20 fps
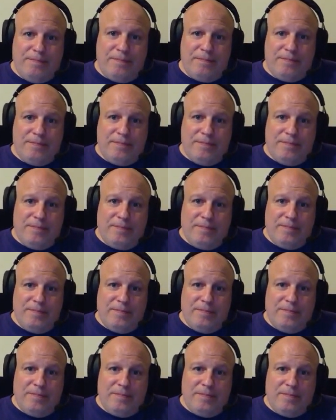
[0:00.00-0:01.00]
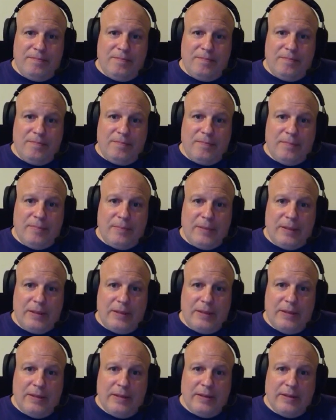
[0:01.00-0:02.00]

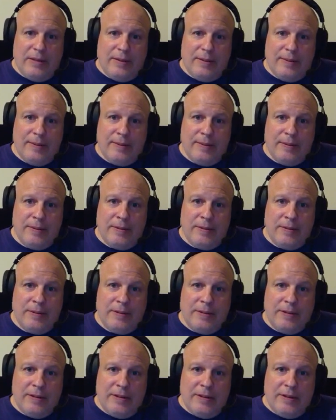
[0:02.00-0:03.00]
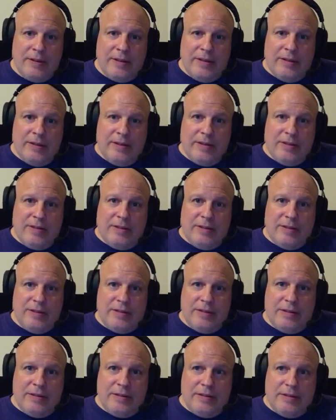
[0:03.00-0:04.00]

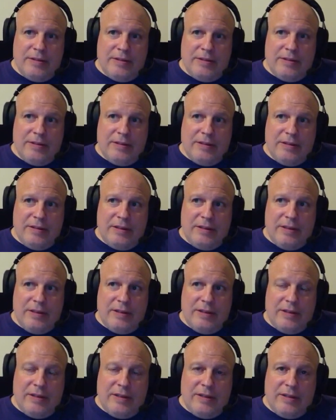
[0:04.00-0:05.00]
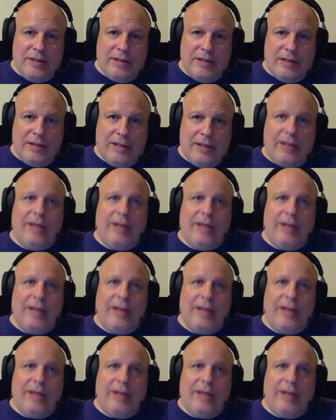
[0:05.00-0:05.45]
(silent)